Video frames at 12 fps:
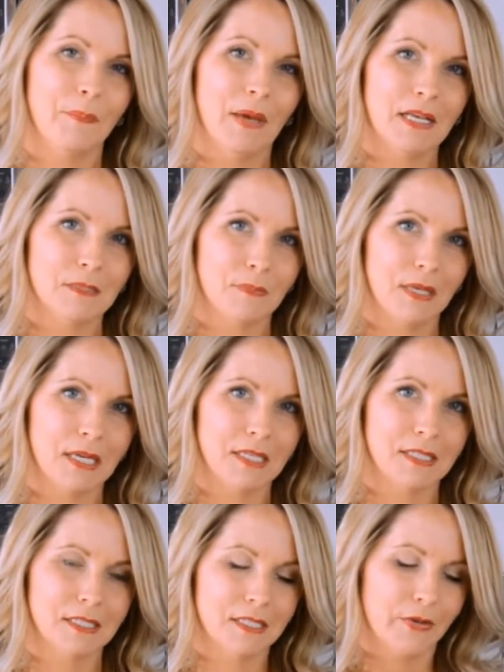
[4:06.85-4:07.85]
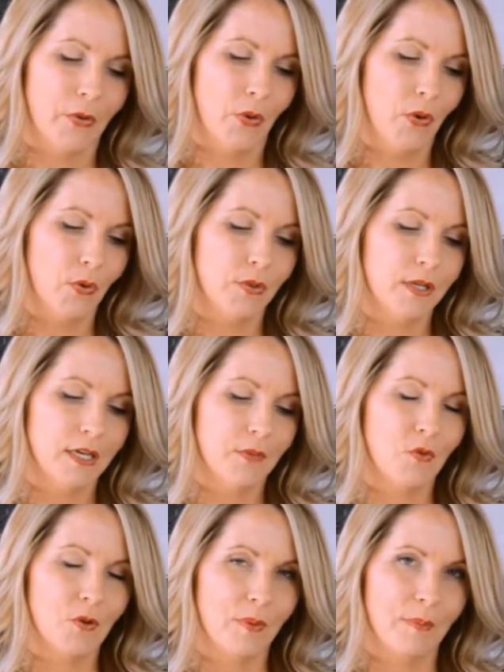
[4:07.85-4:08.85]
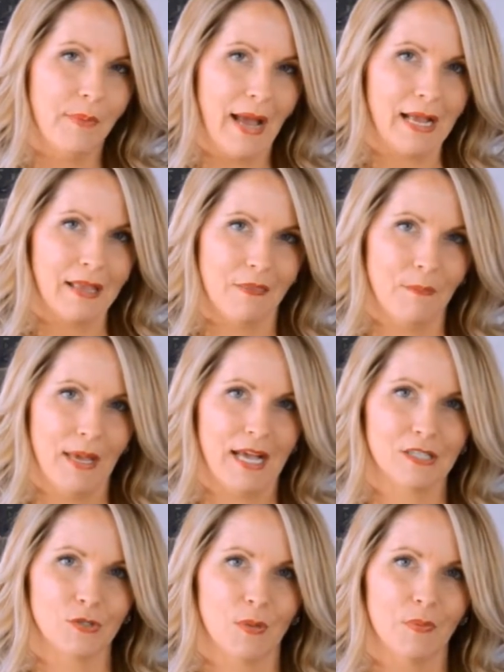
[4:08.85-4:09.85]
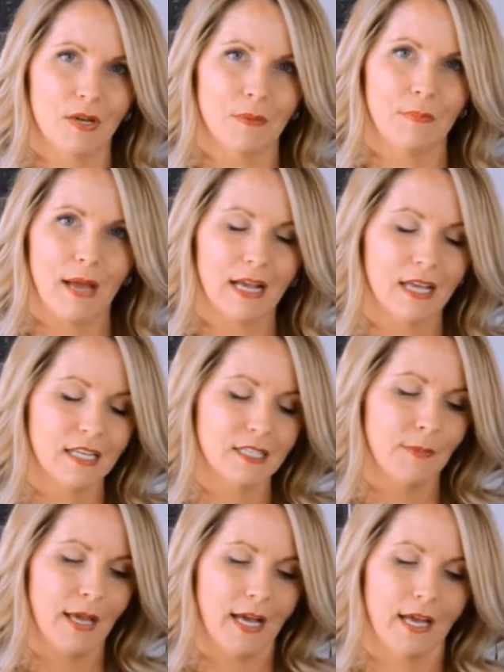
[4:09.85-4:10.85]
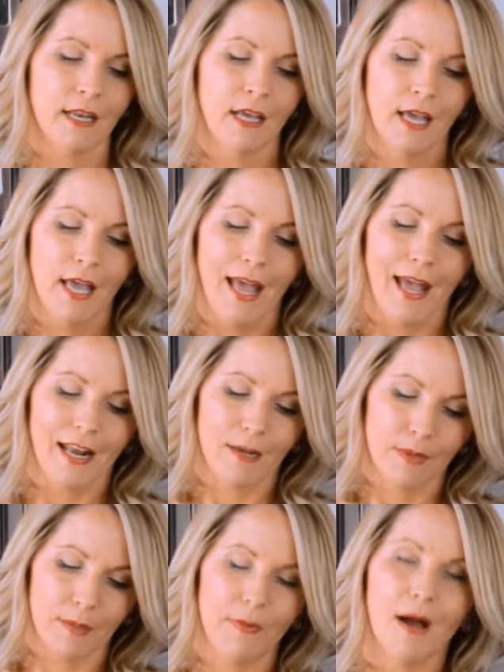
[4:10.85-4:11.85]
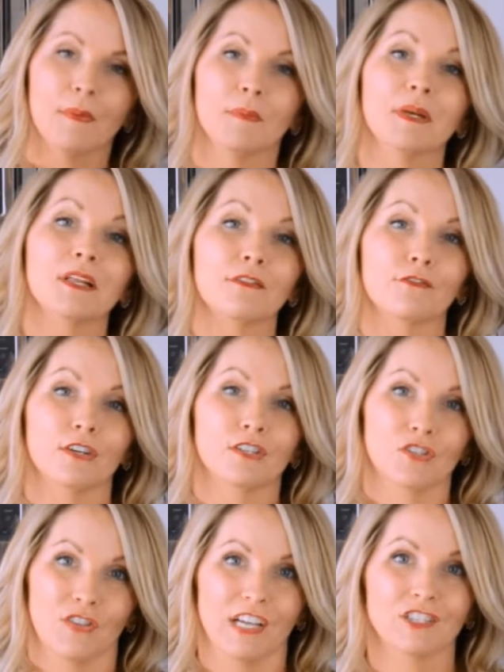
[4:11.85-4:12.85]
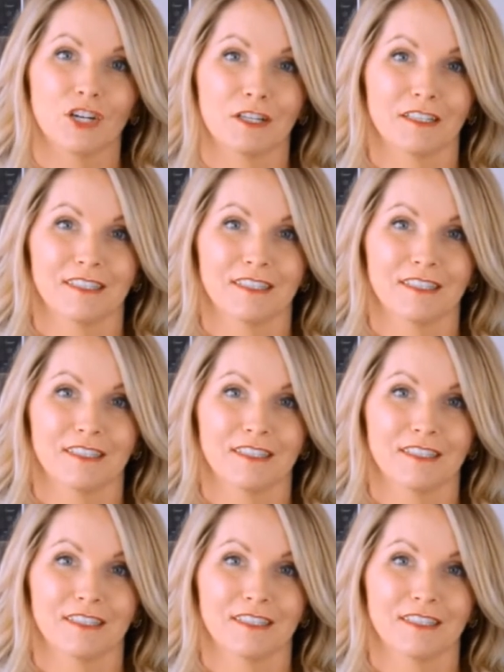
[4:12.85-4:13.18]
best place to hold him would be back in the pan. So I put him back in his pan and I'm gonna pop him into the fridge so that chocolate